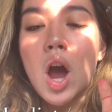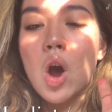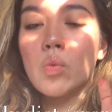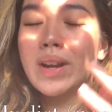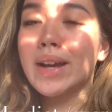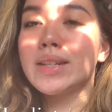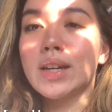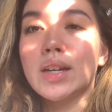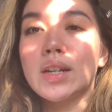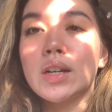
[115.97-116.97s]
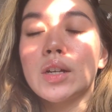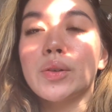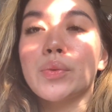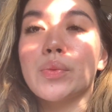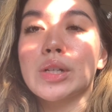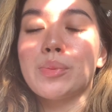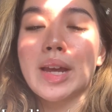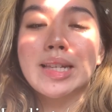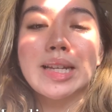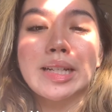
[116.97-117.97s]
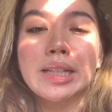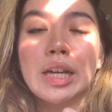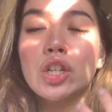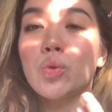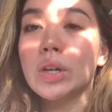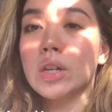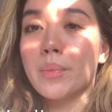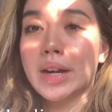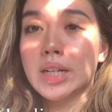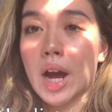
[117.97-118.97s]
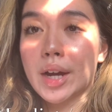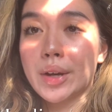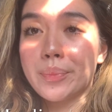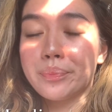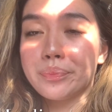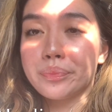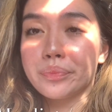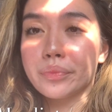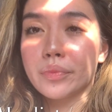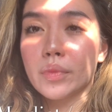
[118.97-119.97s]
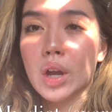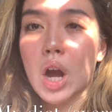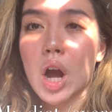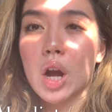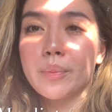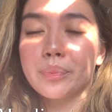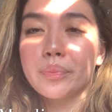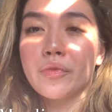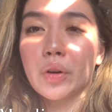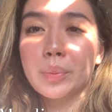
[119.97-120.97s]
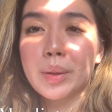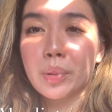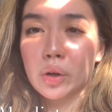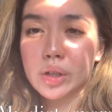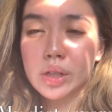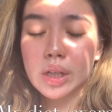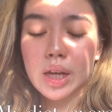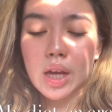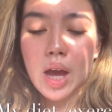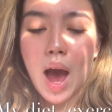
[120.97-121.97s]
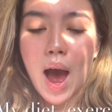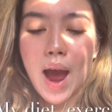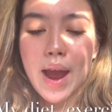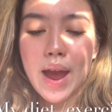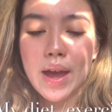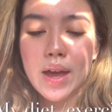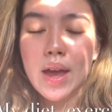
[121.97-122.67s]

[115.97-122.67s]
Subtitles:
What I did was basically tweaked up my diet. For me personally, I